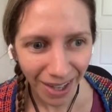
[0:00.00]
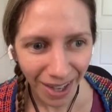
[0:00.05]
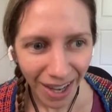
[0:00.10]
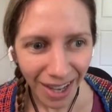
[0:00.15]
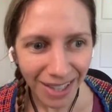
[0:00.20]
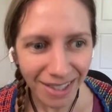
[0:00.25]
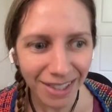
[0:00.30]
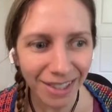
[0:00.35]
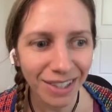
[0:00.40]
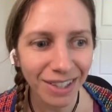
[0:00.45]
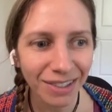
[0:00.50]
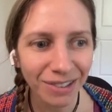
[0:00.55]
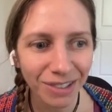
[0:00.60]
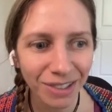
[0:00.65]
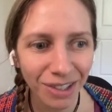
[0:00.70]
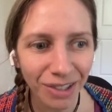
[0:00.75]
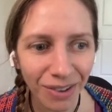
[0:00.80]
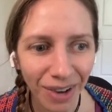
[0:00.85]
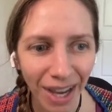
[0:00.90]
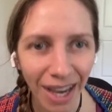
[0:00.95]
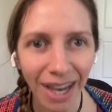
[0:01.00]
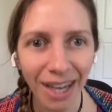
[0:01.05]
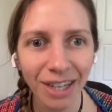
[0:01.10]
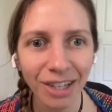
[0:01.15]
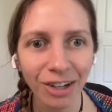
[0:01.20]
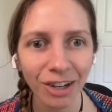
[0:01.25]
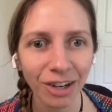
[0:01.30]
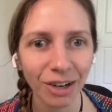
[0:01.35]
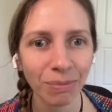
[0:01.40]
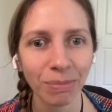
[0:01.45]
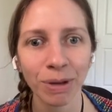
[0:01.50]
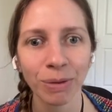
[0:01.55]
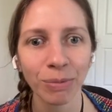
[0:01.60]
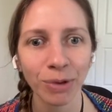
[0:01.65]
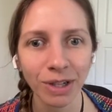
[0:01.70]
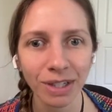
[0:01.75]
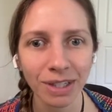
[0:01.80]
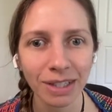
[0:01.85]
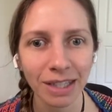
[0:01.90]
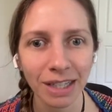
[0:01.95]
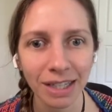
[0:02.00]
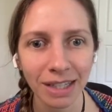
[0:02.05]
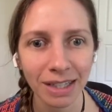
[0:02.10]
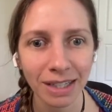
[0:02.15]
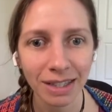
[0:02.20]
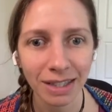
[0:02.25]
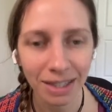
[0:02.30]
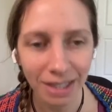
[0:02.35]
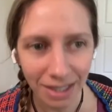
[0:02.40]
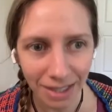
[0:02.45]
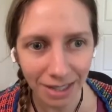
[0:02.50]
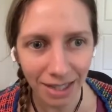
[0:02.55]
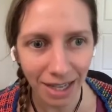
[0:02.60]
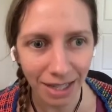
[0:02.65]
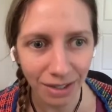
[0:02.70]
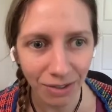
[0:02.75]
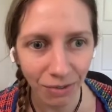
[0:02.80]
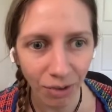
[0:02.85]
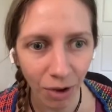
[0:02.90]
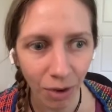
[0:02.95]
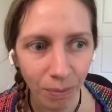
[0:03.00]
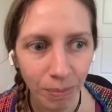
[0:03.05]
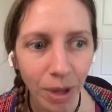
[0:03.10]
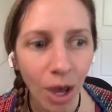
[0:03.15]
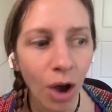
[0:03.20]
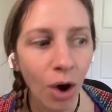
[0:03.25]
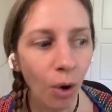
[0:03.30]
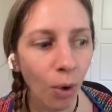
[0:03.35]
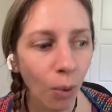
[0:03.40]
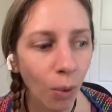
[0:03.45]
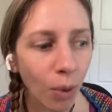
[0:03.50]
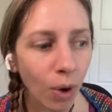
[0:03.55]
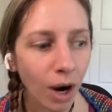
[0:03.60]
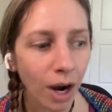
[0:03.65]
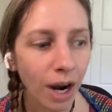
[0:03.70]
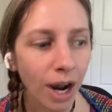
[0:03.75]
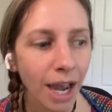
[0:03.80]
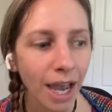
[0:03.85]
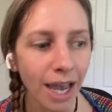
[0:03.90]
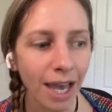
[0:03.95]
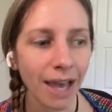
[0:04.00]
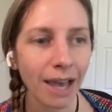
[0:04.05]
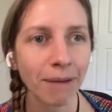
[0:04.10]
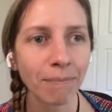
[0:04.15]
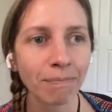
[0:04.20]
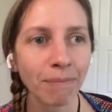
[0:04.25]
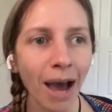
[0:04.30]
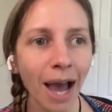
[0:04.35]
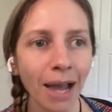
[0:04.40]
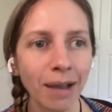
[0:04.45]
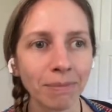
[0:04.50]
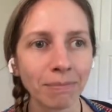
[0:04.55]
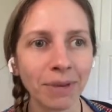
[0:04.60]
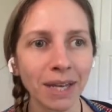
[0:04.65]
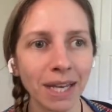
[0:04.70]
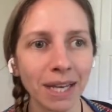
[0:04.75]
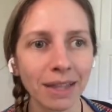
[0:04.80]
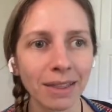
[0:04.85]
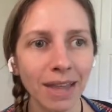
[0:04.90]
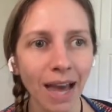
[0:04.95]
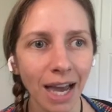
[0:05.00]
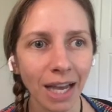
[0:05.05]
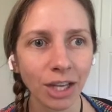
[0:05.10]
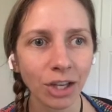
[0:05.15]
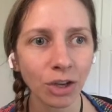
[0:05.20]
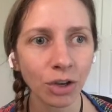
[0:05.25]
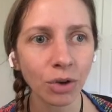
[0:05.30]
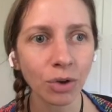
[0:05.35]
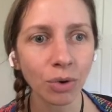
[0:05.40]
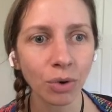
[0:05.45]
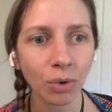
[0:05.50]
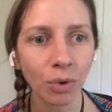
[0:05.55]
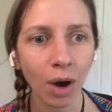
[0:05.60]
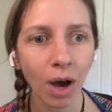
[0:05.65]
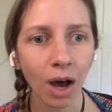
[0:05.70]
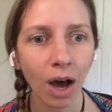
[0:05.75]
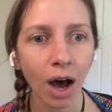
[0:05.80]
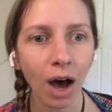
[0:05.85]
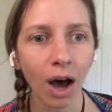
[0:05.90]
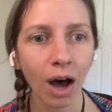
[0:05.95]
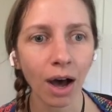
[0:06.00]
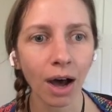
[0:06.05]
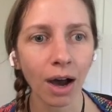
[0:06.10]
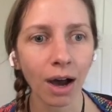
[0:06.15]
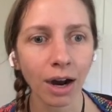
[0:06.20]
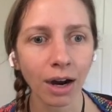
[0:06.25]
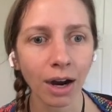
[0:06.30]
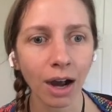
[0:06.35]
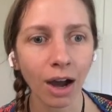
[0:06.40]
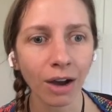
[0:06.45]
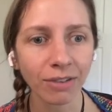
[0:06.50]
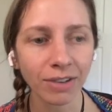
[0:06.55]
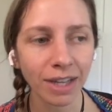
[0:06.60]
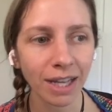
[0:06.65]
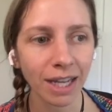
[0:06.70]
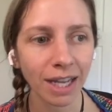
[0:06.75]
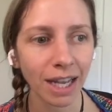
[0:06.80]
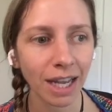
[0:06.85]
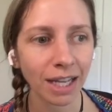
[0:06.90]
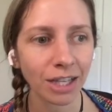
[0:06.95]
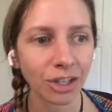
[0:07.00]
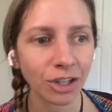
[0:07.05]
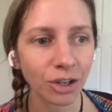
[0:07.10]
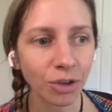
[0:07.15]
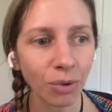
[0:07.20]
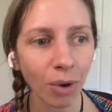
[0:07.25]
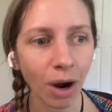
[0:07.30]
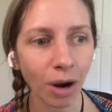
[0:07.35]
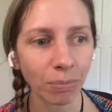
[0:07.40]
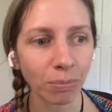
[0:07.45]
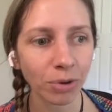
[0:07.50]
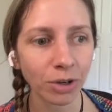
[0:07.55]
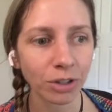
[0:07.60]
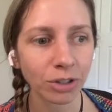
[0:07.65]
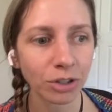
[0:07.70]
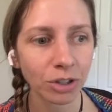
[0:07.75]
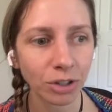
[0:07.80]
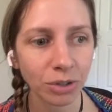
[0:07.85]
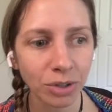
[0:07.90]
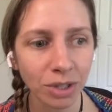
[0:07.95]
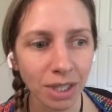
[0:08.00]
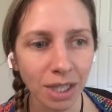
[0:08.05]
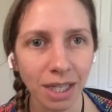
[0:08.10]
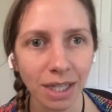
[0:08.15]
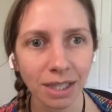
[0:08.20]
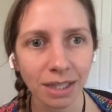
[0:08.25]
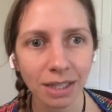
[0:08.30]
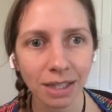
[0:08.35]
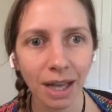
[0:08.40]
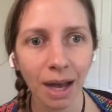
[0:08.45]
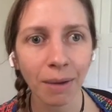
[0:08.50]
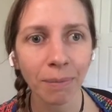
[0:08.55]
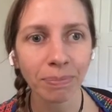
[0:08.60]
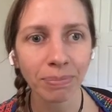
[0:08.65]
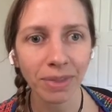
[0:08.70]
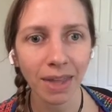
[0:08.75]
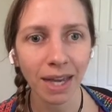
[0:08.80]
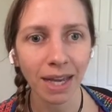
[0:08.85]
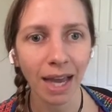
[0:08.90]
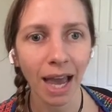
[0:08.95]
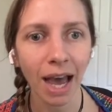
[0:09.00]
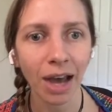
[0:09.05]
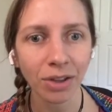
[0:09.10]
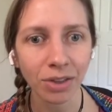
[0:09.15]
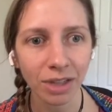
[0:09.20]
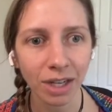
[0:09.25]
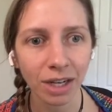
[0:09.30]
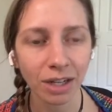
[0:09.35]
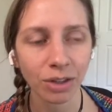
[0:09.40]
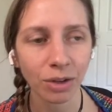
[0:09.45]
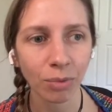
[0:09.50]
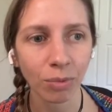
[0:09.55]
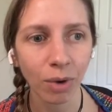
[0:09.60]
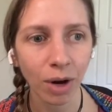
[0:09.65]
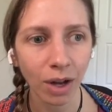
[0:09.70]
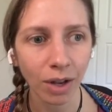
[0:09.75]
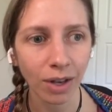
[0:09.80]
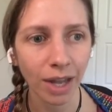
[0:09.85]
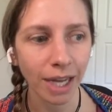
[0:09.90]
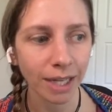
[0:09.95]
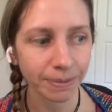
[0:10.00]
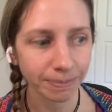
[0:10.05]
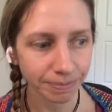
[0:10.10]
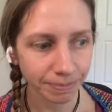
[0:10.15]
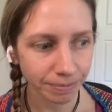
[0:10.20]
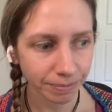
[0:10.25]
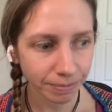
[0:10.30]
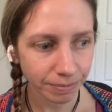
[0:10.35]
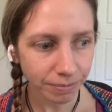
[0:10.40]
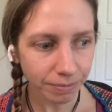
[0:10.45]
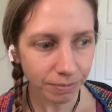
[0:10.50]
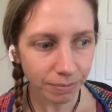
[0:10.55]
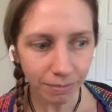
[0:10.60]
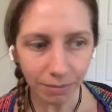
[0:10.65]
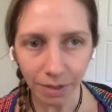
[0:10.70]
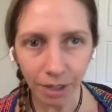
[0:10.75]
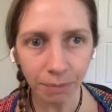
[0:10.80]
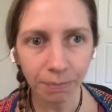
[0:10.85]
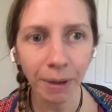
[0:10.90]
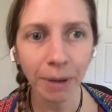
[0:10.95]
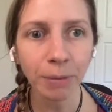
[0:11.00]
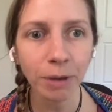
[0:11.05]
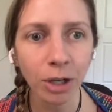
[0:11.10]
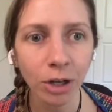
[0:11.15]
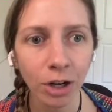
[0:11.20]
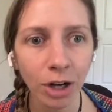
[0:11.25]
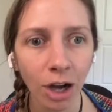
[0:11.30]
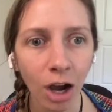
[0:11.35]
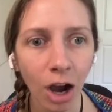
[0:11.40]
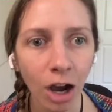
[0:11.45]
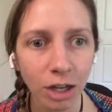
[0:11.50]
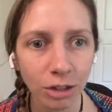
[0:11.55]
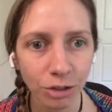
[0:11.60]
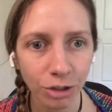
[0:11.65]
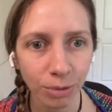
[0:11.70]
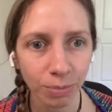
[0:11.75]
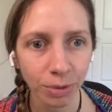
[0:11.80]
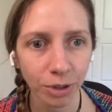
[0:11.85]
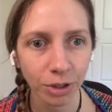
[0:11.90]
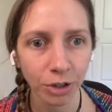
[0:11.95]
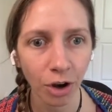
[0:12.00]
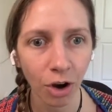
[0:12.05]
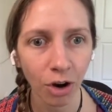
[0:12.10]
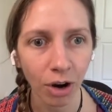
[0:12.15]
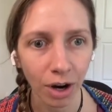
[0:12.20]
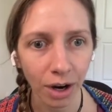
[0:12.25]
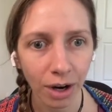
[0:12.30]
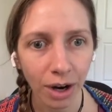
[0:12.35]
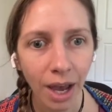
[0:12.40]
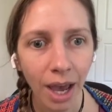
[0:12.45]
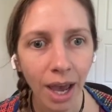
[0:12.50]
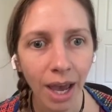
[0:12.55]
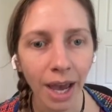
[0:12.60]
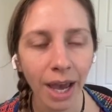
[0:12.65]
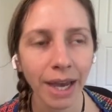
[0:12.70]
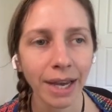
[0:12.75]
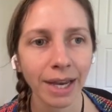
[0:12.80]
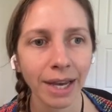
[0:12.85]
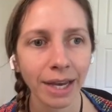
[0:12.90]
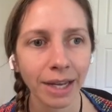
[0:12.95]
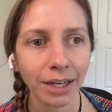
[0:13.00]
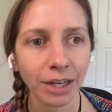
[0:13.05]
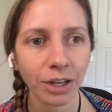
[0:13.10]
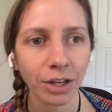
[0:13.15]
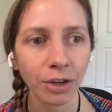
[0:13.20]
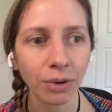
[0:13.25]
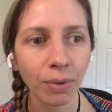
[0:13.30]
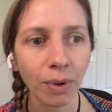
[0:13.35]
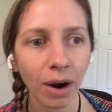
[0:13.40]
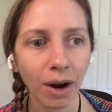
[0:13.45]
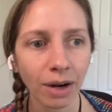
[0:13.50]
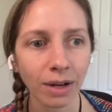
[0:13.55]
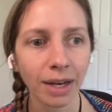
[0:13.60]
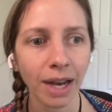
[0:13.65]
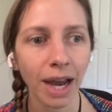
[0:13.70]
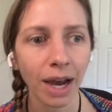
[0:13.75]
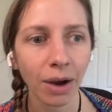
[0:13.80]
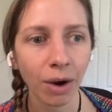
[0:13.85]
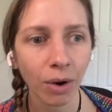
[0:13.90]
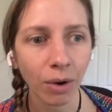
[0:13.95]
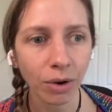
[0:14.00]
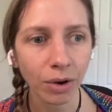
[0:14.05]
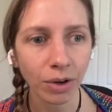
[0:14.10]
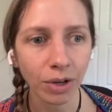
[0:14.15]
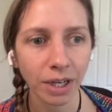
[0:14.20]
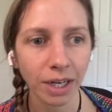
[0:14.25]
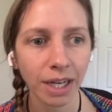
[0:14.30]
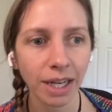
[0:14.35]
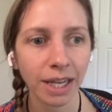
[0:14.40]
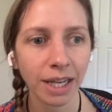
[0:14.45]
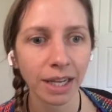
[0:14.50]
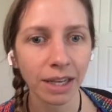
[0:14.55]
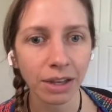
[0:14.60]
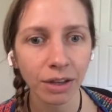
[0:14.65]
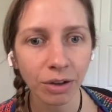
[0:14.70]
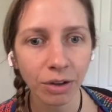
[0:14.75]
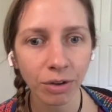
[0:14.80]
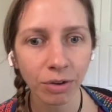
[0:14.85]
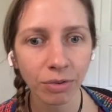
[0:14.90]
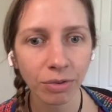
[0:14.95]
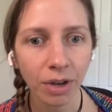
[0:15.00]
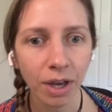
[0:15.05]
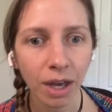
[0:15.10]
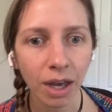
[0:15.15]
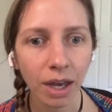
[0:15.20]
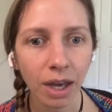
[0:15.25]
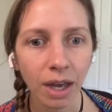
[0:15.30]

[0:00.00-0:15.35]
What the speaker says: So you do it and you're going to be more successful. Or it might be that you are ovulating and you are producing something out there in the world. Like maybe you're an entrepreneur and you are now going to give